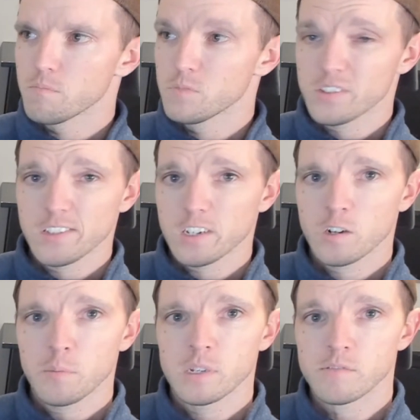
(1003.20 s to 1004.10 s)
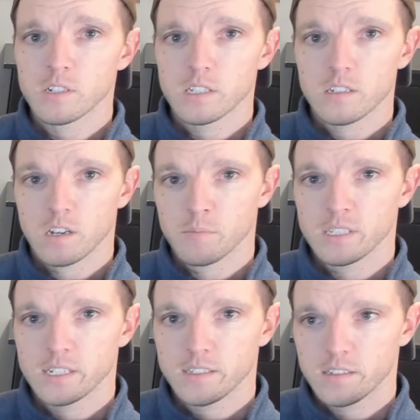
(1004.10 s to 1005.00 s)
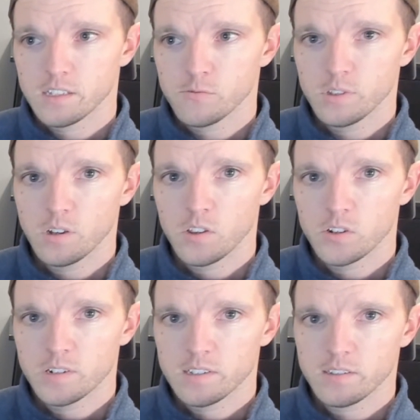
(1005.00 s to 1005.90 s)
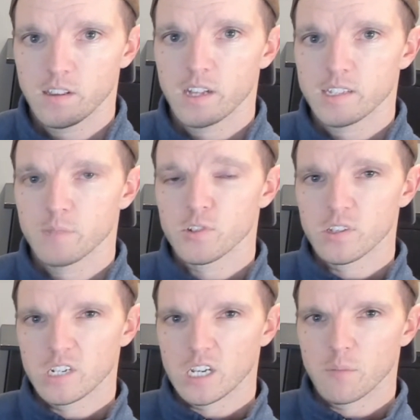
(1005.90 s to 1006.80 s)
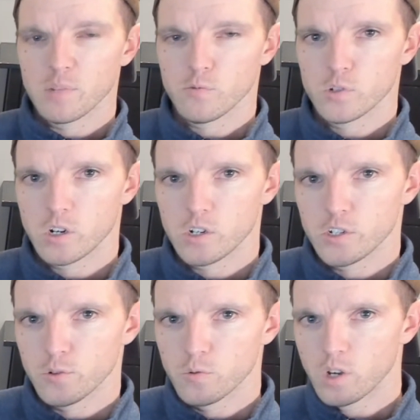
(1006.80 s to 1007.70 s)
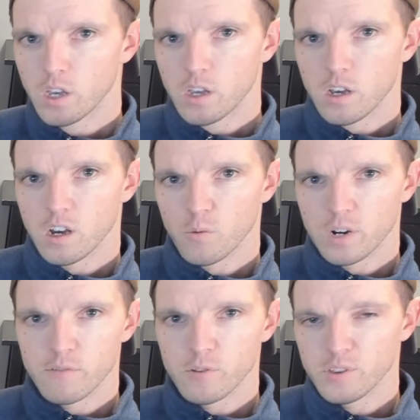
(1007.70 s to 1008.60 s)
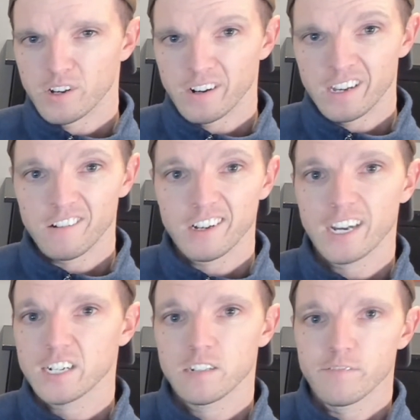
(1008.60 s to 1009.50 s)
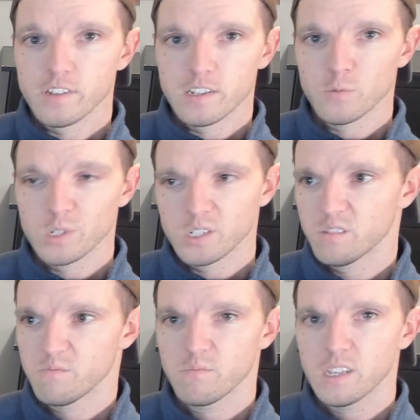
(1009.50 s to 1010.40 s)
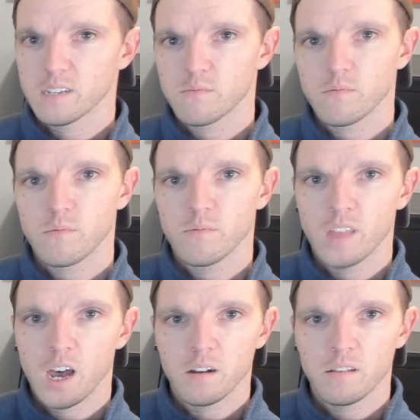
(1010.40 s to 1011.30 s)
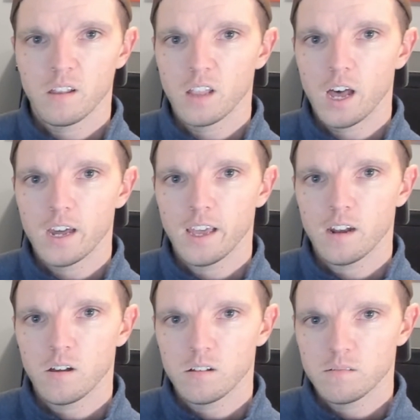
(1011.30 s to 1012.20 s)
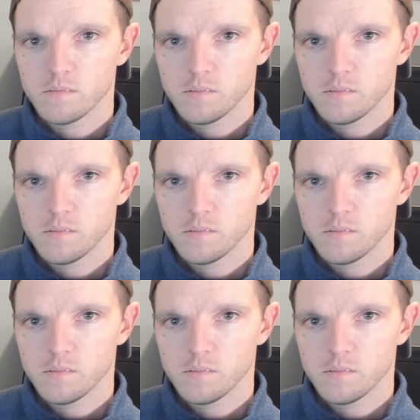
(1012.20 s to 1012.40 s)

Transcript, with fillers: Just the equipment, really. I mean, that's that's really all there is. A lot of times, utility companies will charge you uh, whatever their interconnection fee is, which is like not a lot at all,